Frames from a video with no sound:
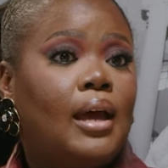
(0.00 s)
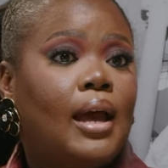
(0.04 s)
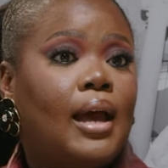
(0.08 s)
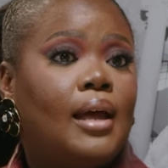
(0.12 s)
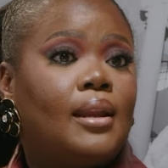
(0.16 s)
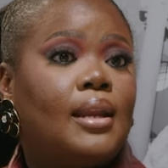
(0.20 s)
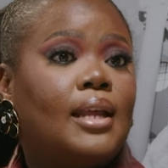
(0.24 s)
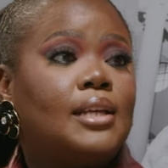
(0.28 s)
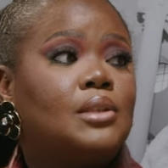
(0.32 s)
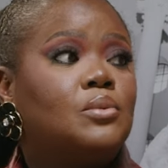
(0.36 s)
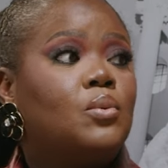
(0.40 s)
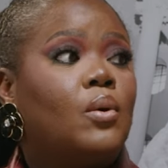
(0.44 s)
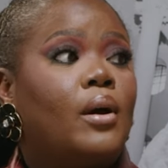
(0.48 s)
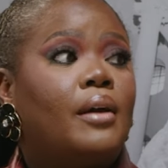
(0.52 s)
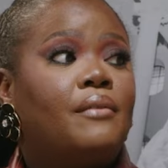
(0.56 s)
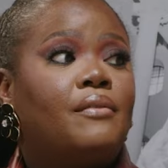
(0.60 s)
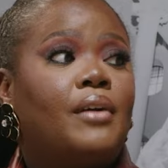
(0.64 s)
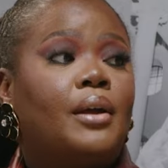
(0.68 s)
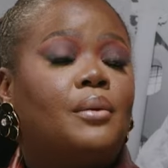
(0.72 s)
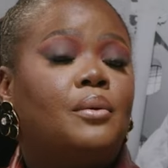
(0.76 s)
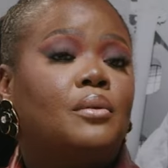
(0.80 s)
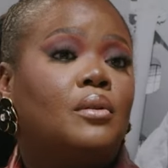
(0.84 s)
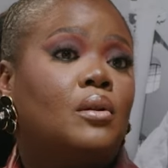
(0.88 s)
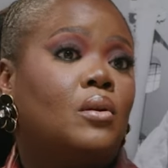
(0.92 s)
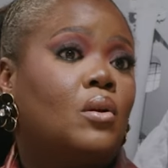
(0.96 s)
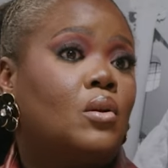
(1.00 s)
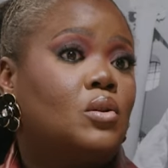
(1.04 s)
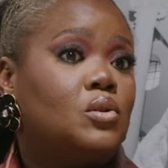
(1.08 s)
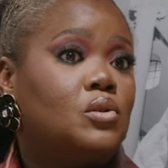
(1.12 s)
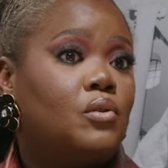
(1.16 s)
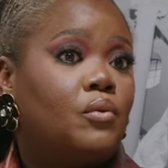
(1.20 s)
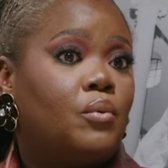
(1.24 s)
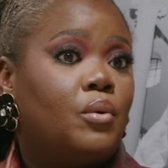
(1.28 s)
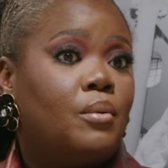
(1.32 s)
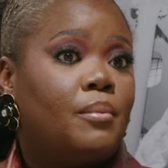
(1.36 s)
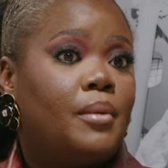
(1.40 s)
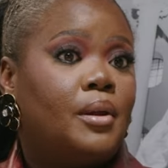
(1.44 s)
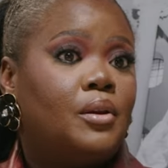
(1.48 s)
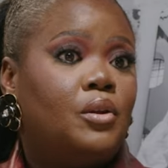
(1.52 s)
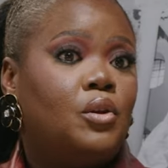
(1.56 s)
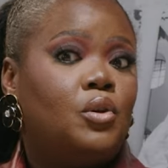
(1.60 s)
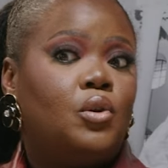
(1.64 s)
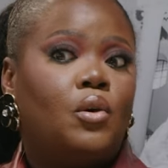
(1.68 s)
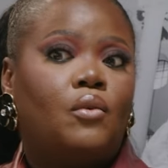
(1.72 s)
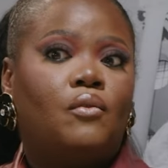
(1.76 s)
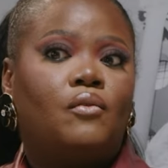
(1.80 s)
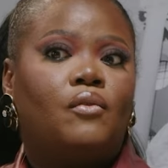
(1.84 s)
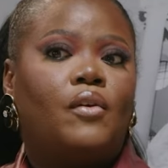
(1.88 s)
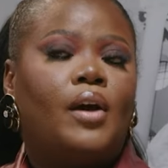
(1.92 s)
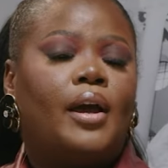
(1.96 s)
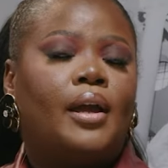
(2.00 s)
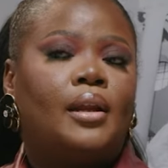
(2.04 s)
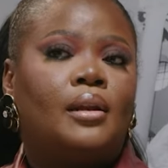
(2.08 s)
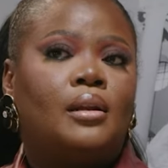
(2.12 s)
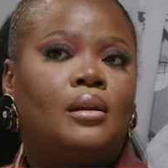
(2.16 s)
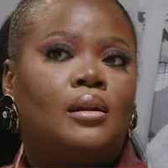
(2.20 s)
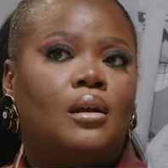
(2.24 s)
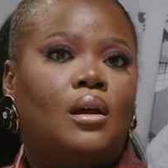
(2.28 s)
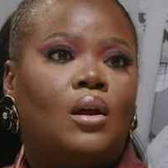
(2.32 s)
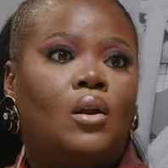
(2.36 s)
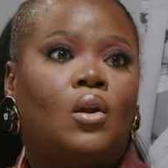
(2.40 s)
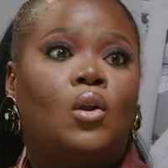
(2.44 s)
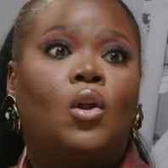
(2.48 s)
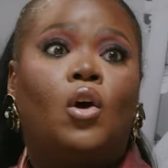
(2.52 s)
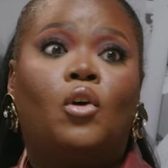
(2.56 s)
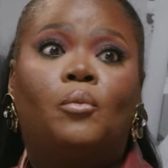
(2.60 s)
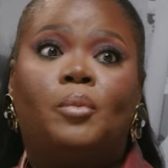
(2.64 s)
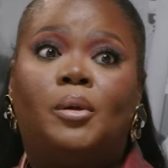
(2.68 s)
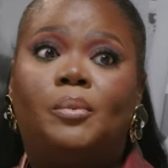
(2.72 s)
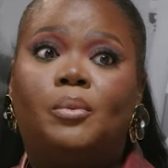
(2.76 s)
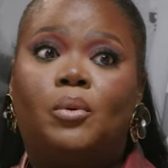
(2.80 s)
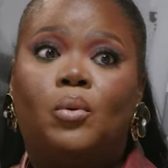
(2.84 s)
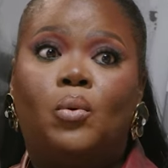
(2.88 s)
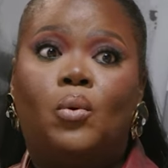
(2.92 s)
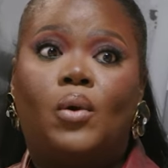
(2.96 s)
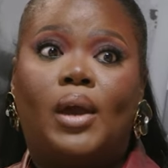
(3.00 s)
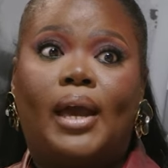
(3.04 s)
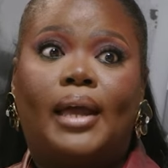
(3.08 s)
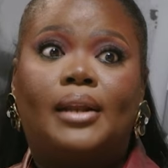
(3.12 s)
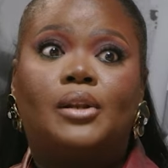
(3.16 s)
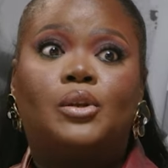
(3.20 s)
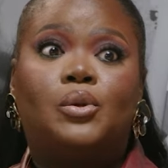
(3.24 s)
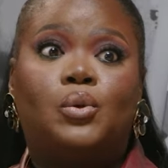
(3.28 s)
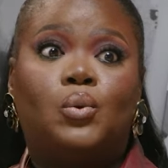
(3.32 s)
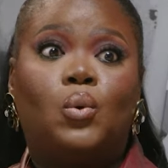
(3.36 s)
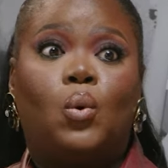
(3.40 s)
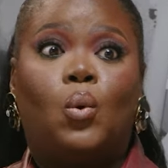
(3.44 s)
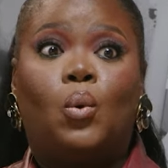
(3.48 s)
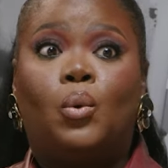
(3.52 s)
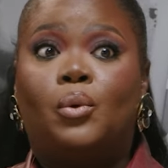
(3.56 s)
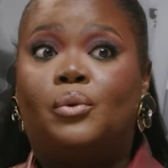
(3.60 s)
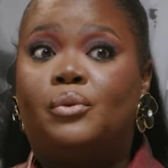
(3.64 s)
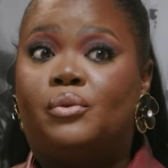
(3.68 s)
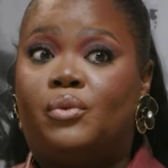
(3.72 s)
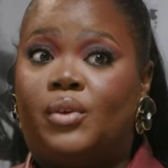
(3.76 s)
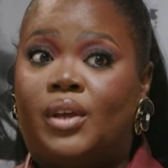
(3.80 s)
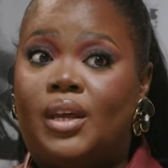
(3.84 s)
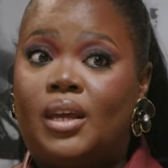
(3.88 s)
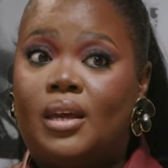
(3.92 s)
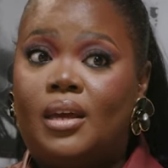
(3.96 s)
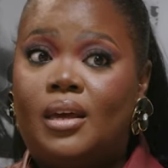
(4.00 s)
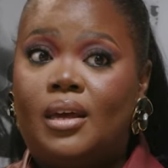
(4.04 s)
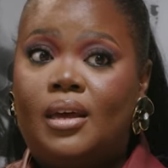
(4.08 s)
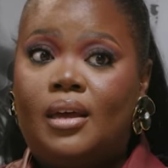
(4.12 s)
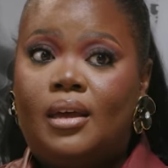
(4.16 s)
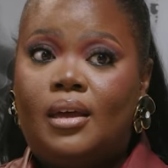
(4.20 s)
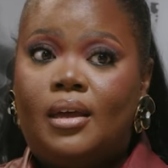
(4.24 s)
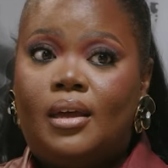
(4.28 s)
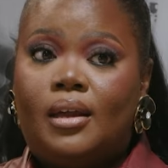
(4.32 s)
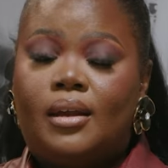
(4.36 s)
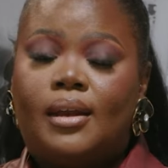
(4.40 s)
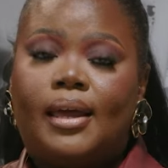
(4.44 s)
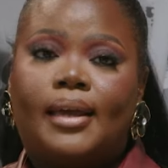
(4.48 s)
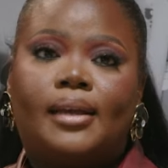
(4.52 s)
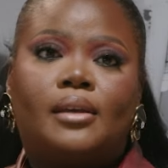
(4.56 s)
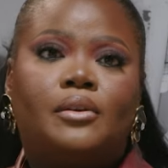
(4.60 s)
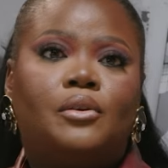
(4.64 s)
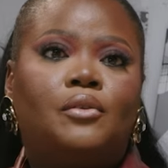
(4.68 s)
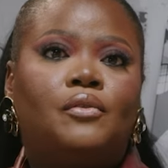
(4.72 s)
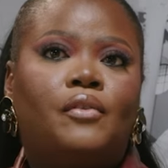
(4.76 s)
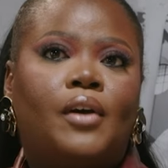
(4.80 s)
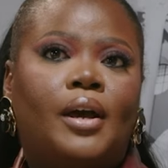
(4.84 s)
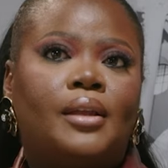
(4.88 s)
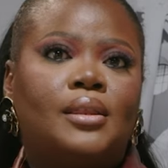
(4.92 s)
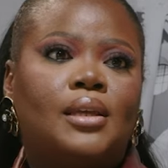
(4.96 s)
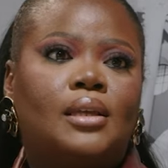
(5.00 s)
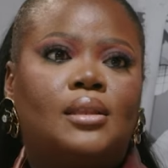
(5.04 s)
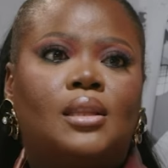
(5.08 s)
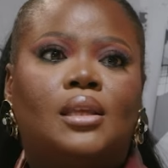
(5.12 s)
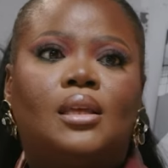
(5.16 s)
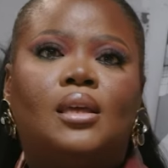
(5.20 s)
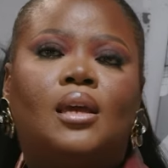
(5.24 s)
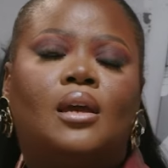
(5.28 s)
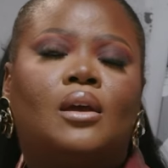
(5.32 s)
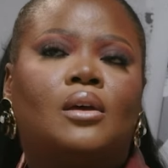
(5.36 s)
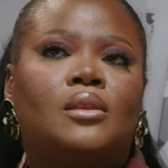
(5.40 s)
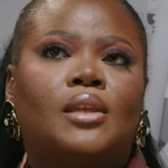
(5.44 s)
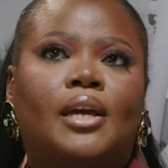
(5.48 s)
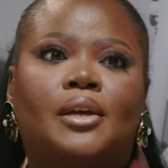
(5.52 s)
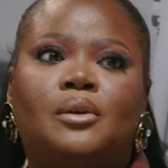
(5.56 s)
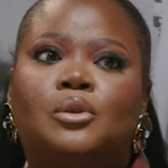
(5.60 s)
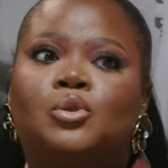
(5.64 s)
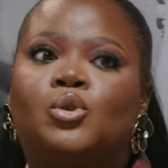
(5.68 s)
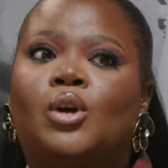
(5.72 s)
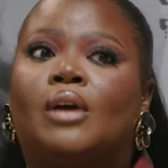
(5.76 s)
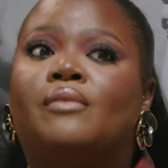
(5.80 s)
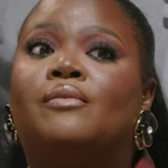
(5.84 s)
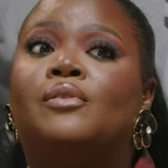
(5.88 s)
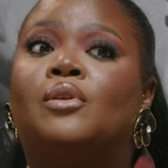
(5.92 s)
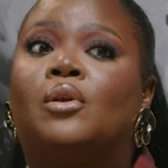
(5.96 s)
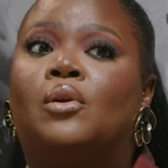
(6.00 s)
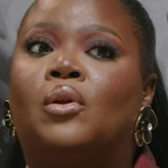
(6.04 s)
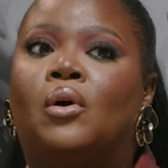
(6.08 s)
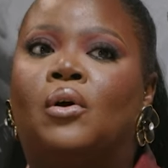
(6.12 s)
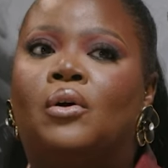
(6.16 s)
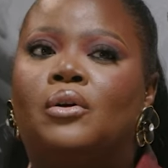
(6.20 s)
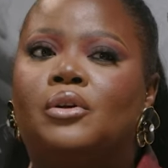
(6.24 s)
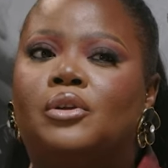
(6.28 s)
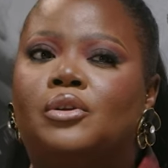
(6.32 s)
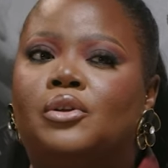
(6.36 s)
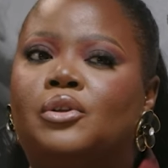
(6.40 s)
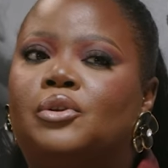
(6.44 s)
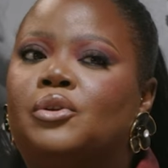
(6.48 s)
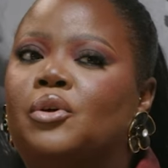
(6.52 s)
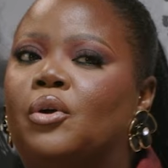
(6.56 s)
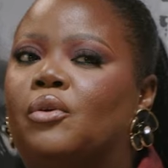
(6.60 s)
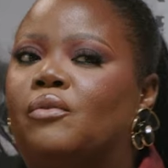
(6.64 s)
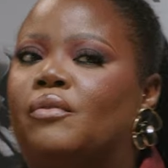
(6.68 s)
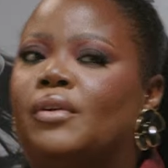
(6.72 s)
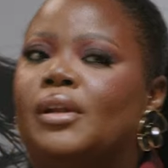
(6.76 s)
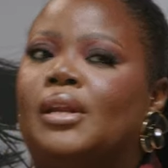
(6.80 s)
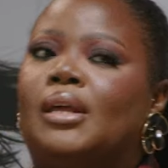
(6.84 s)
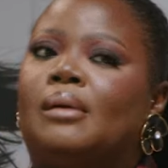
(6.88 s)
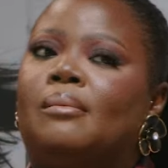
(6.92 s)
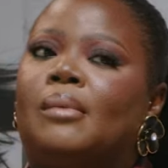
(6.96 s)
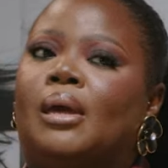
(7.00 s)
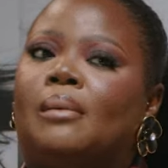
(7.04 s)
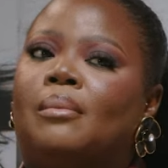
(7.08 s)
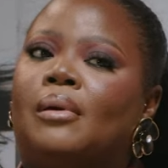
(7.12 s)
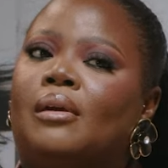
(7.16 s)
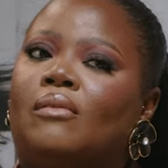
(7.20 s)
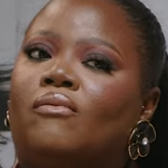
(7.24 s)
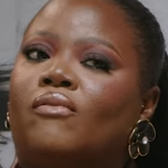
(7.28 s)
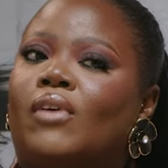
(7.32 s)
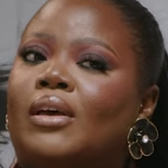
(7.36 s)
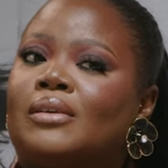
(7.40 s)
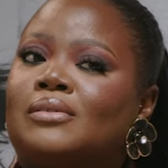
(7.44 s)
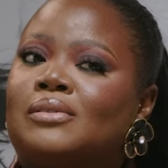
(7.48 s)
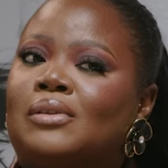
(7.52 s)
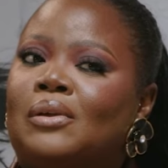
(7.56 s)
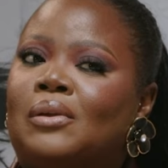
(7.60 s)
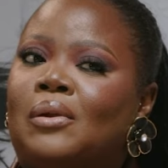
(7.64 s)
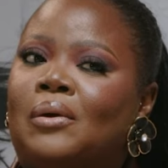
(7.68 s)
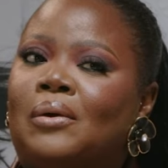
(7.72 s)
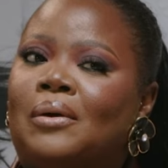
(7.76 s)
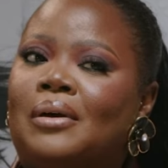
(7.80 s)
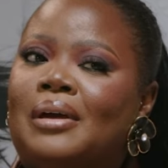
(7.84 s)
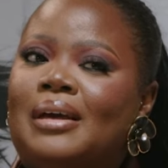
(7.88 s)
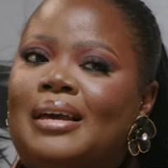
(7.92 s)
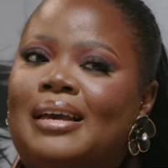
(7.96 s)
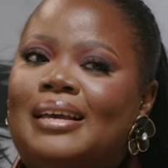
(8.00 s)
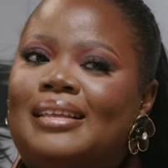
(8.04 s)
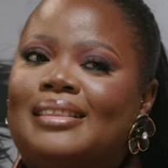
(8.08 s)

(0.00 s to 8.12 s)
And that's what I find with lots of women. You don't find a lot of people who can do all three. Like, you find that the year that you travel a lot, you don't really maybe invest a lot.